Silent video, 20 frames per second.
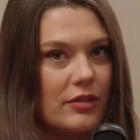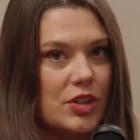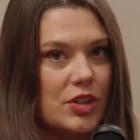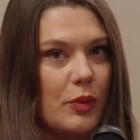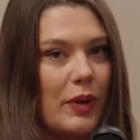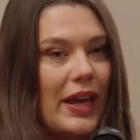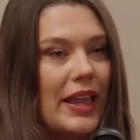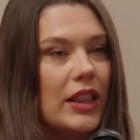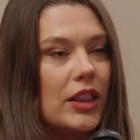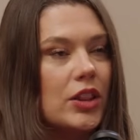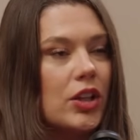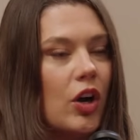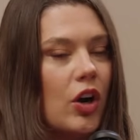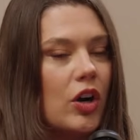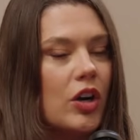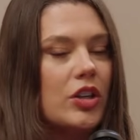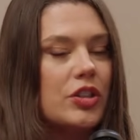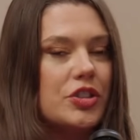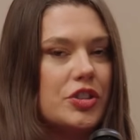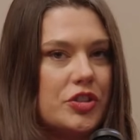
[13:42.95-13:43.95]
So a
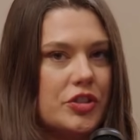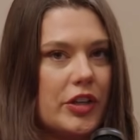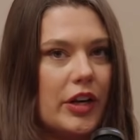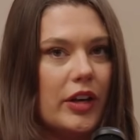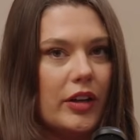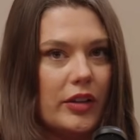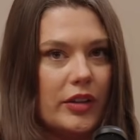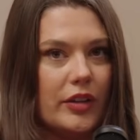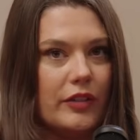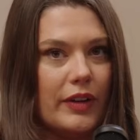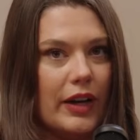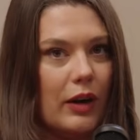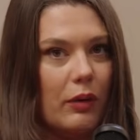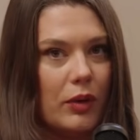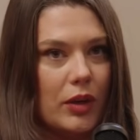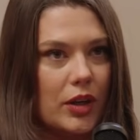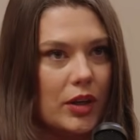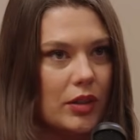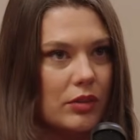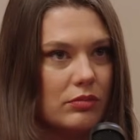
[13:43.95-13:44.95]
large chunk of
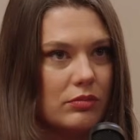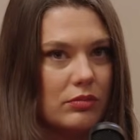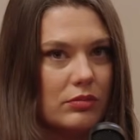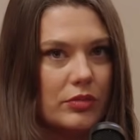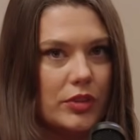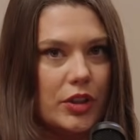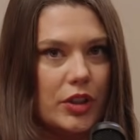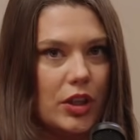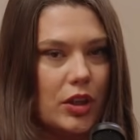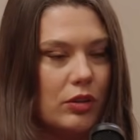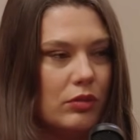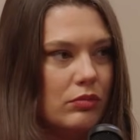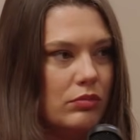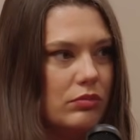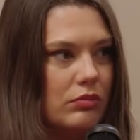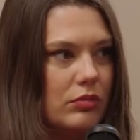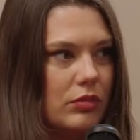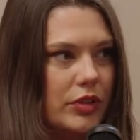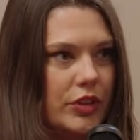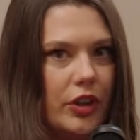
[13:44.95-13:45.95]
our,
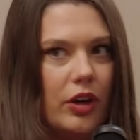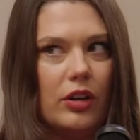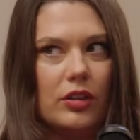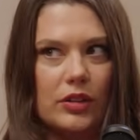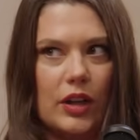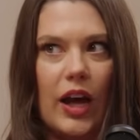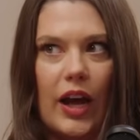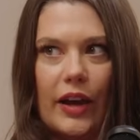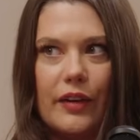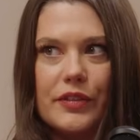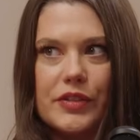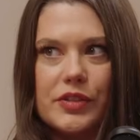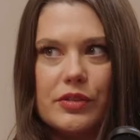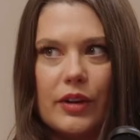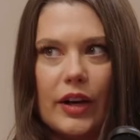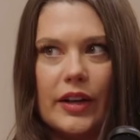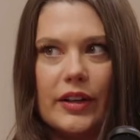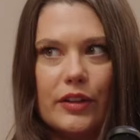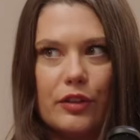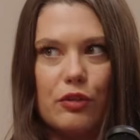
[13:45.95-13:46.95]
young lives,
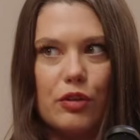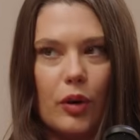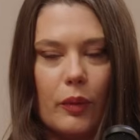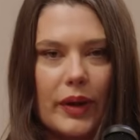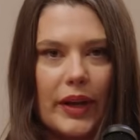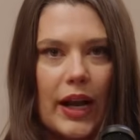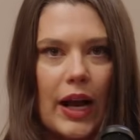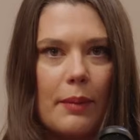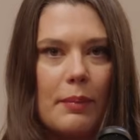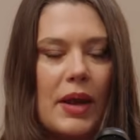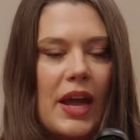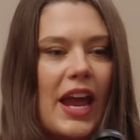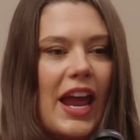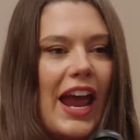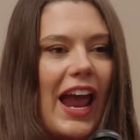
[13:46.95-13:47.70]
right? And growing up.